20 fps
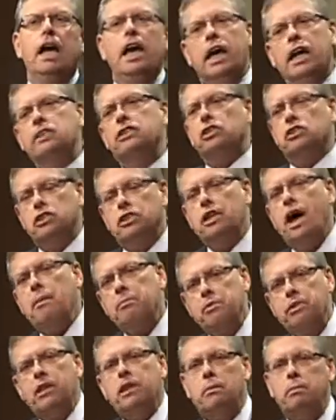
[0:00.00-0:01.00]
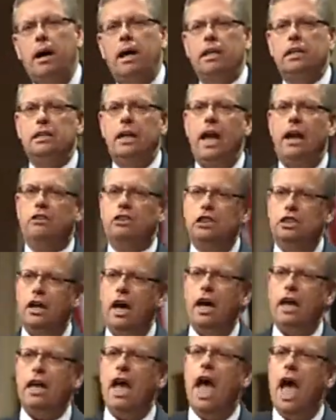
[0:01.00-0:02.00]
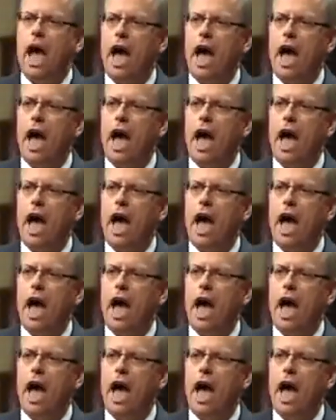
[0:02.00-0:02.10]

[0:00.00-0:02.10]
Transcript: And so stop and think about it now today.